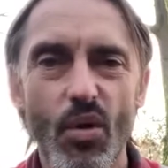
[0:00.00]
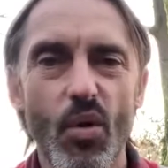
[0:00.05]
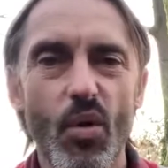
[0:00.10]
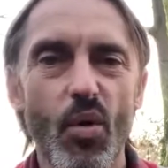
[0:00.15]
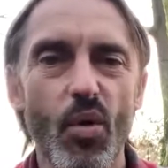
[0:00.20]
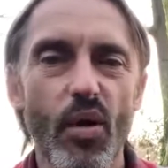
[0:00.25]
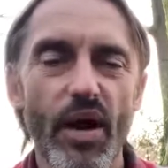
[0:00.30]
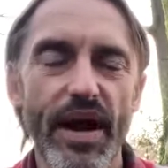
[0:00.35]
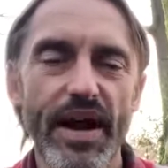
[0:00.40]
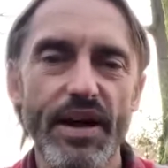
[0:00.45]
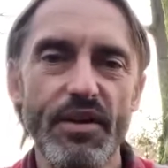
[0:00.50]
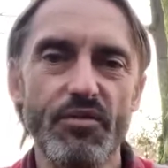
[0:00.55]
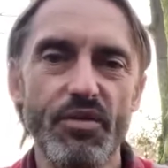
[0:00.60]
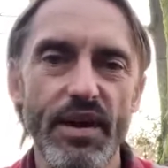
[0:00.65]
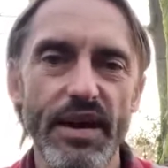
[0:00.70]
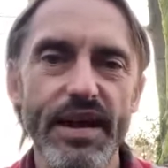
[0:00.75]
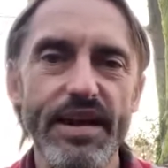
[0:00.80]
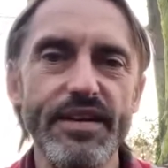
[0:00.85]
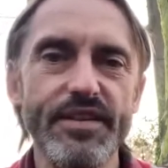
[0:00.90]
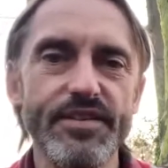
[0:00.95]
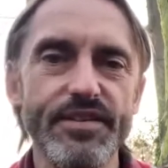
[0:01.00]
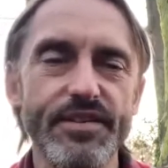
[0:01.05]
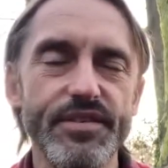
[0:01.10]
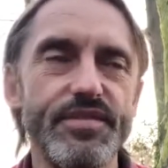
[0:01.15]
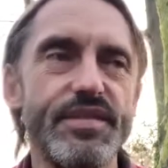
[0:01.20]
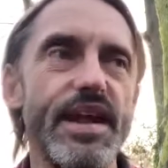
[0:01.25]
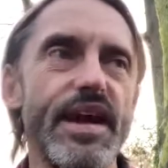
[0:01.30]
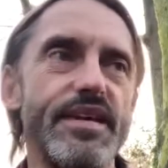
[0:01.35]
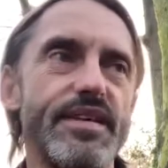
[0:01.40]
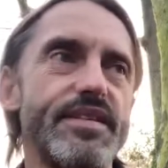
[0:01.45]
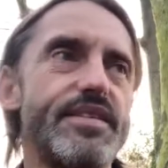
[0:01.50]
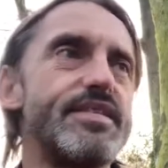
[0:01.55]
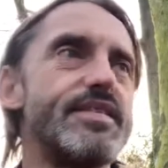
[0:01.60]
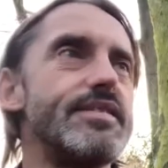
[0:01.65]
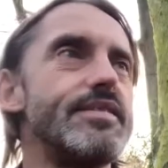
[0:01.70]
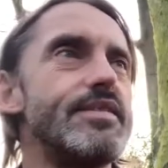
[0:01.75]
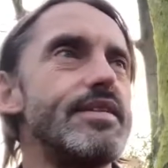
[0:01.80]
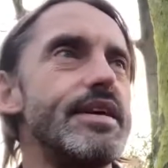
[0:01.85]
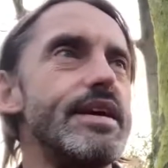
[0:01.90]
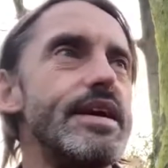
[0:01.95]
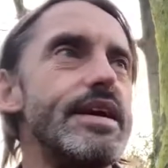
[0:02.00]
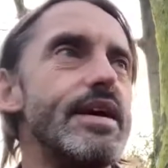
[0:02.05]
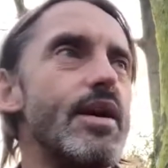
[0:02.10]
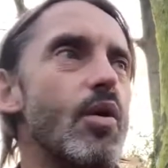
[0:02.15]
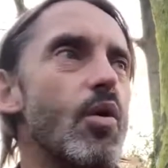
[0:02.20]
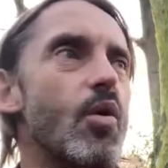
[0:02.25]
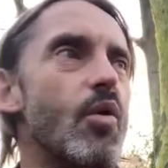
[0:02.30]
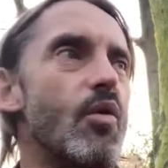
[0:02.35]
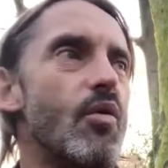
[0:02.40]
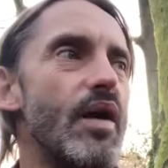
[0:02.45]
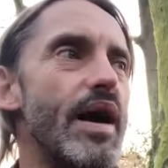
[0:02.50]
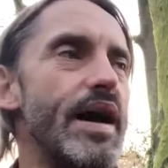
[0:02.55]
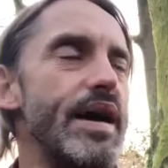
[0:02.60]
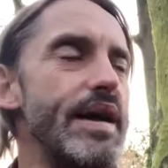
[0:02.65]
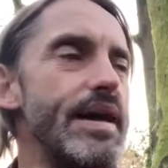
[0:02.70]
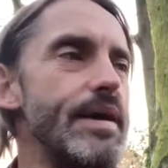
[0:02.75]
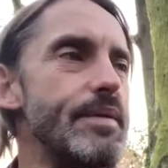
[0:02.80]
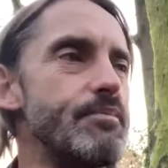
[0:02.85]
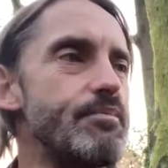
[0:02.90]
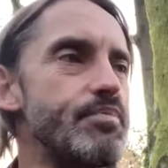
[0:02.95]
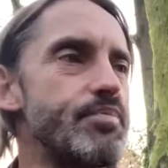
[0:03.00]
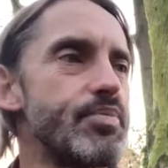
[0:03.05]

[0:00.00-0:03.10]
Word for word: or a release of density or a